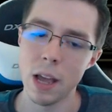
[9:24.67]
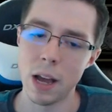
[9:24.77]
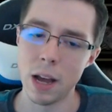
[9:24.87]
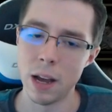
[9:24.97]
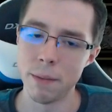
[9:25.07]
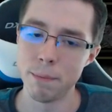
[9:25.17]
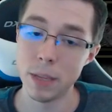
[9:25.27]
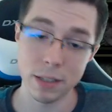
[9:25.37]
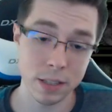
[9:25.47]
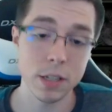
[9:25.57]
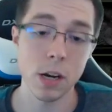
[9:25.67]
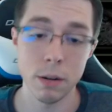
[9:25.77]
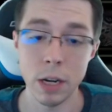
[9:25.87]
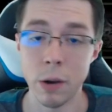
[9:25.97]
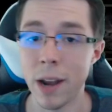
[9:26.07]
because this
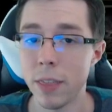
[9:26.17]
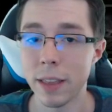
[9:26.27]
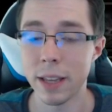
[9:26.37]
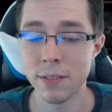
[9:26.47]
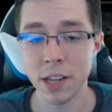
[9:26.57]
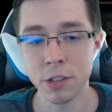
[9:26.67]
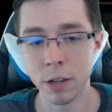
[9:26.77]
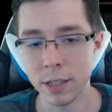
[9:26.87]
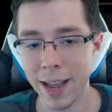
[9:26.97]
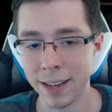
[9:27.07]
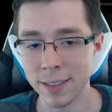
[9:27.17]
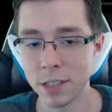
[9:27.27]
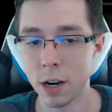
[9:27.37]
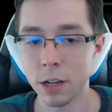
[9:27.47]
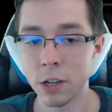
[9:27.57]
card, anything that gives extra attacks, this
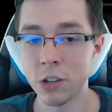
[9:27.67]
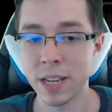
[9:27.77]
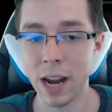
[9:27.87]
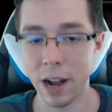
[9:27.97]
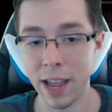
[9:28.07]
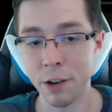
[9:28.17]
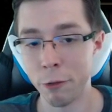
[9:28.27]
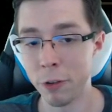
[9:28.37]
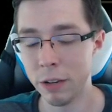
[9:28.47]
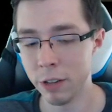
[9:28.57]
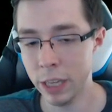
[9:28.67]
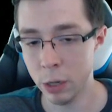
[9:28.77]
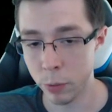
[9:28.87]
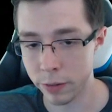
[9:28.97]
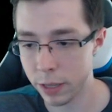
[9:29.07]
card could just get out of hand really, really
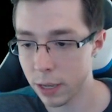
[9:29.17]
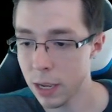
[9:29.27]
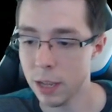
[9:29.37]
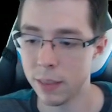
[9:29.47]
quickly.